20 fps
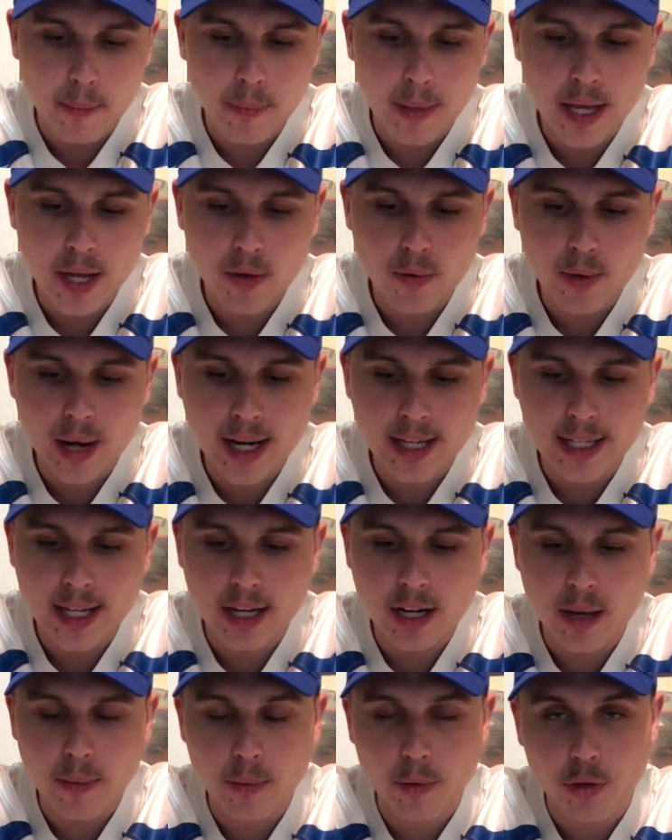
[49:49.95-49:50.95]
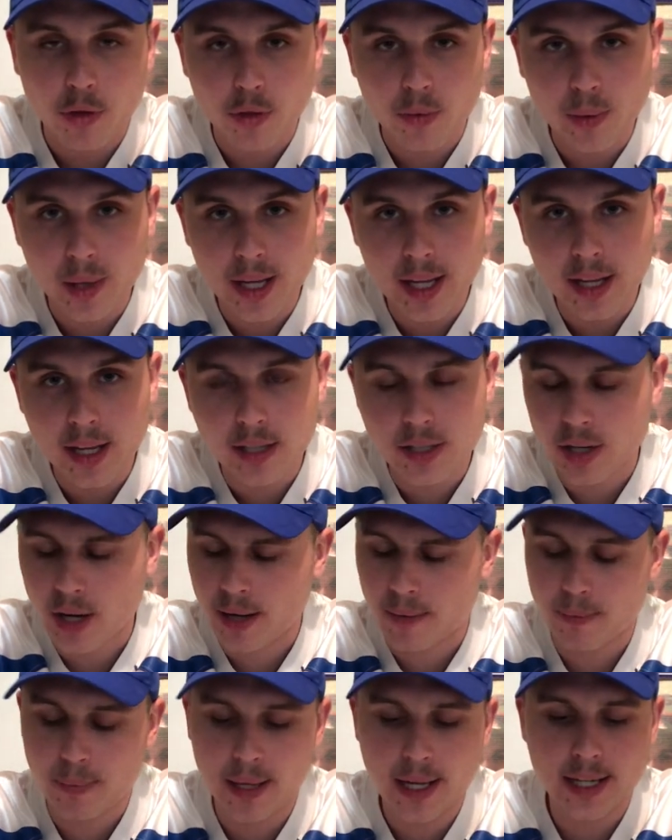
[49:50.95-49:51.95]
Pitt ranked at number 3.
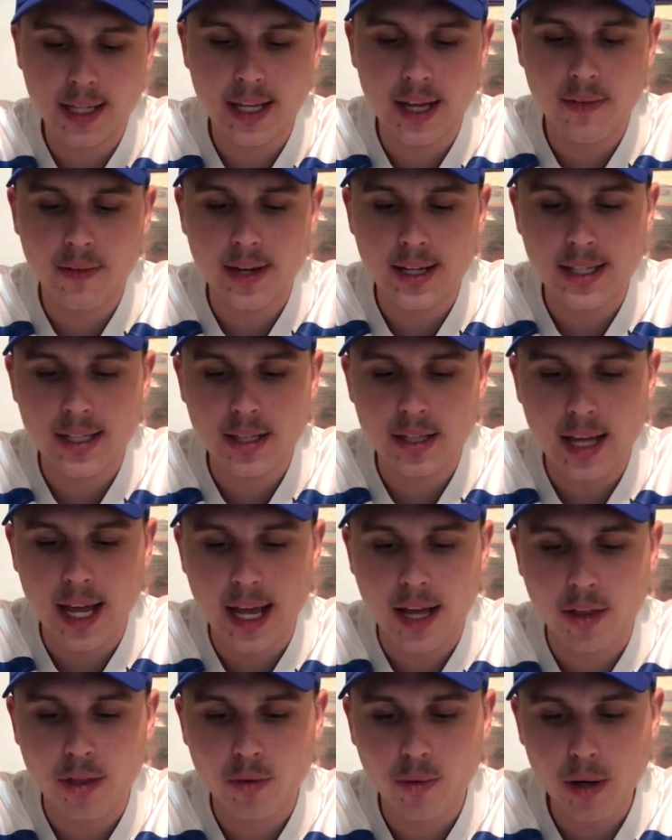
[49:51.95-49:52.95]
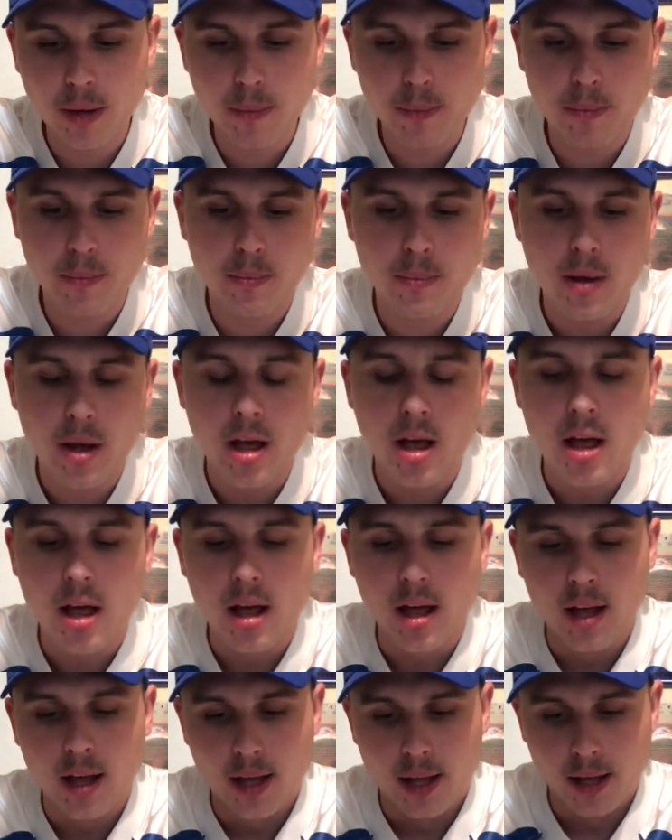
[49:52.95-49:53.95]
Pitt given us
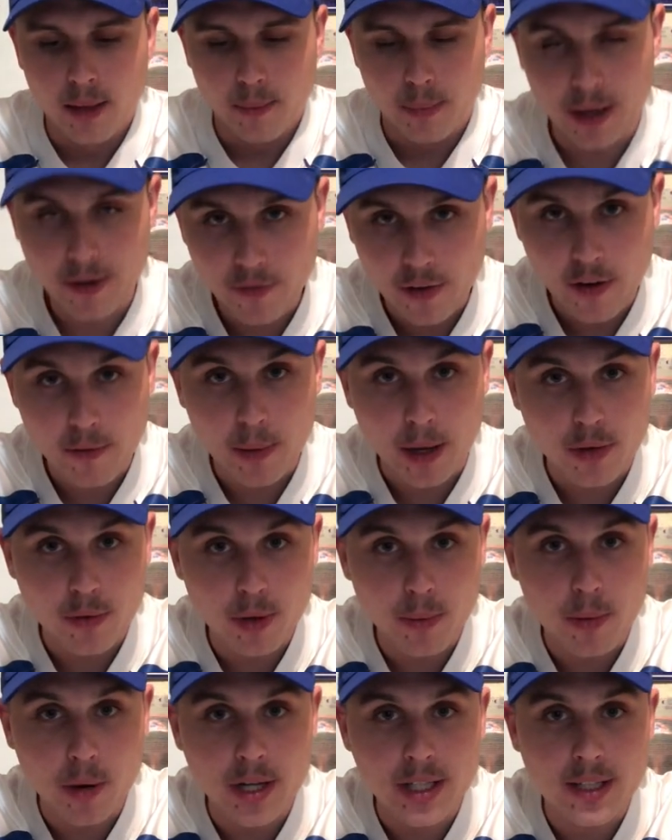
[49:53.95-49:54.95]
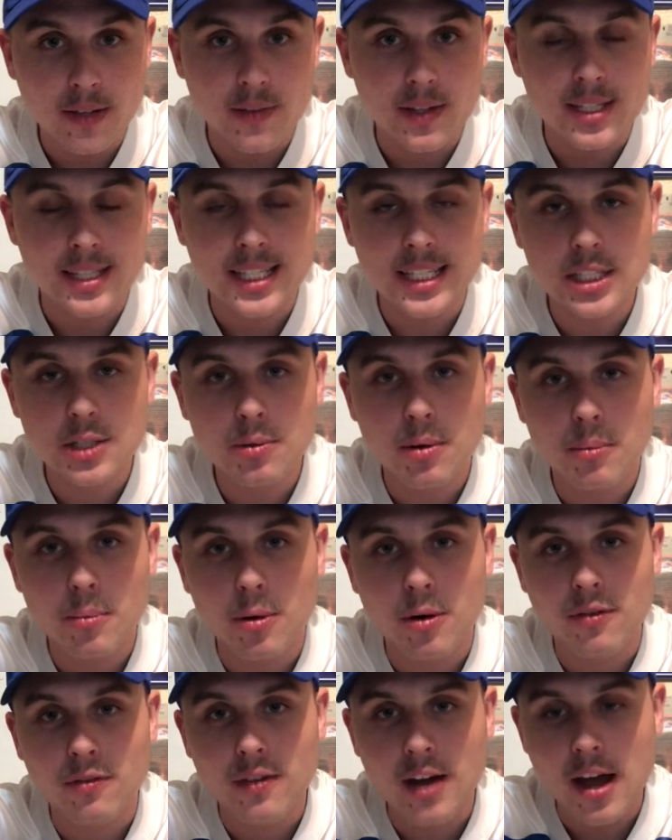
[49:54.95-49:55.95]
Pitt favored by 3 points, given a
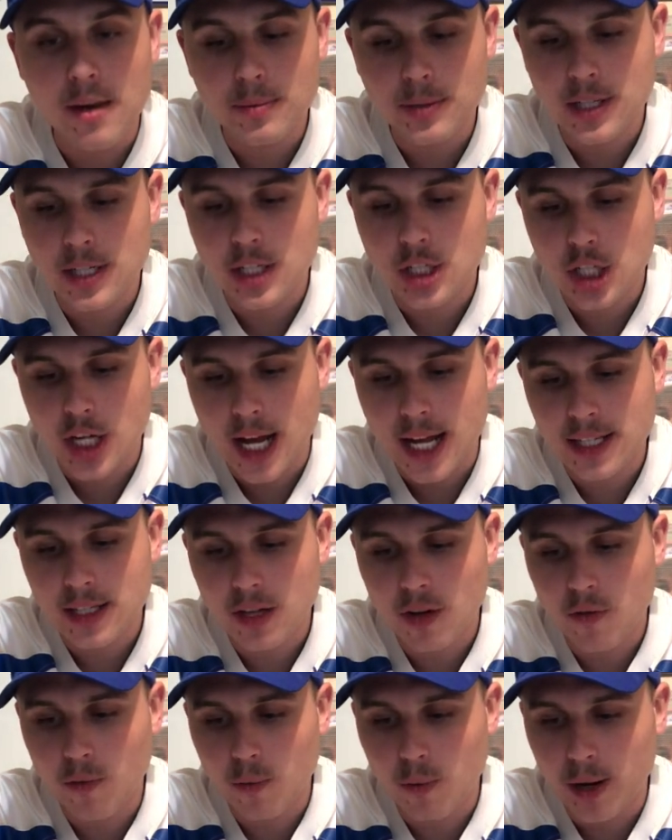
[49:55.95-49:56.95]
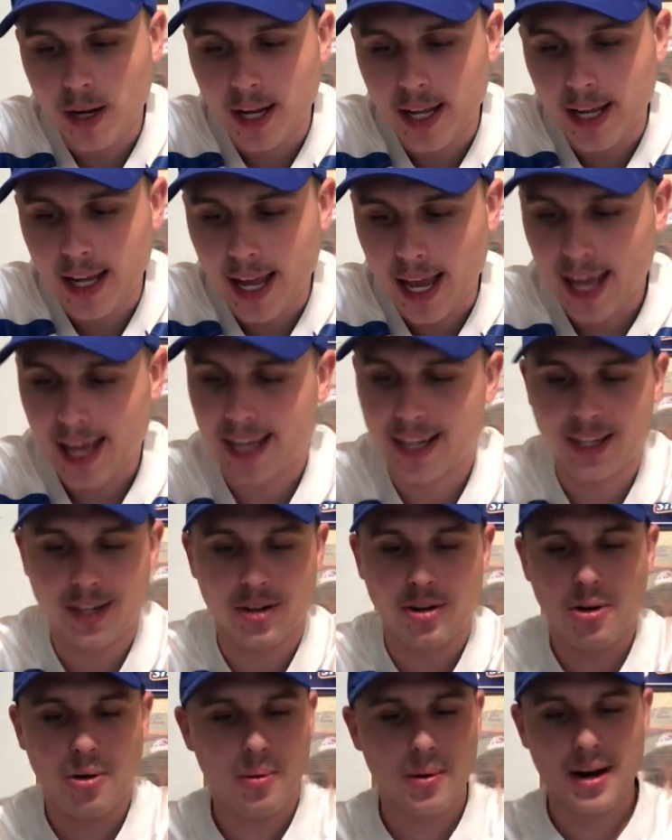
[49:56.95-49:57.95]
61.5% chance of winning. And
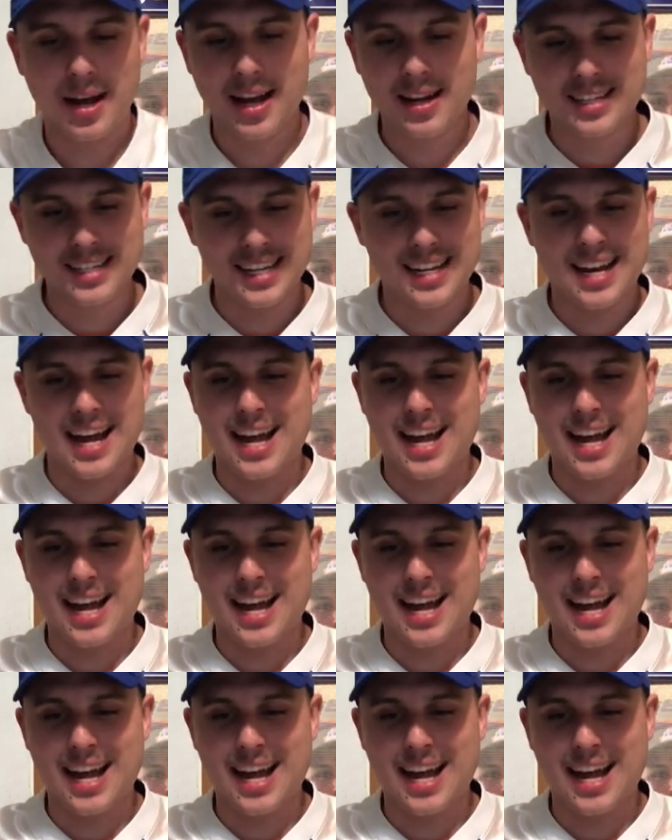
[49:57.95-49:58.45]
you know what I did?